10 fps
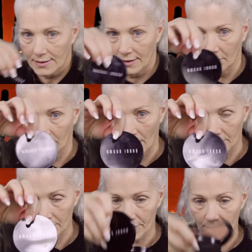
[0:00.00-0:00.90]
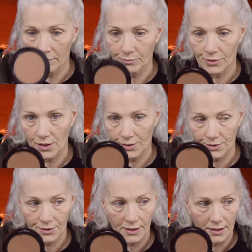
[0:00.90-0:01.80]
the Bobbi Brown
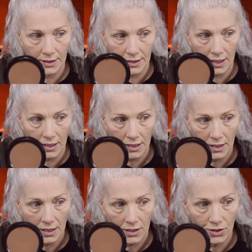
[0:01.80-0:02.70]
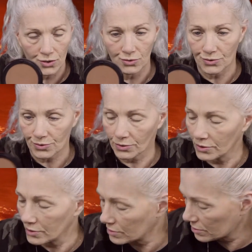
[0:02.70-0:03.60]
bronzer in neutral
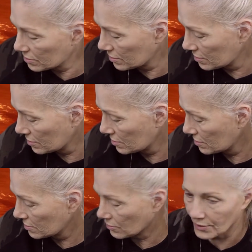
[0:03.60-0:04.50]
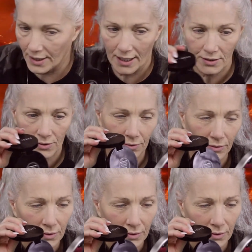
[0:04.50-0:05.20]
or natural.